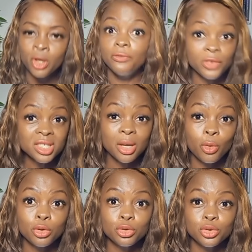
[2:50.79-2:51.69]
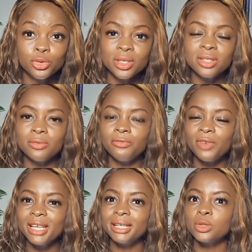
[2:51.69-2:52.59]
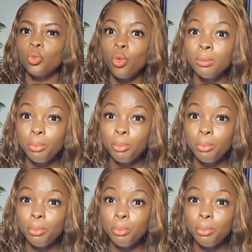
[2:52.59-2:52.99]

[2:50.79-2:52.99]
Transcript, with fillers: First thing I want you to do is to find out one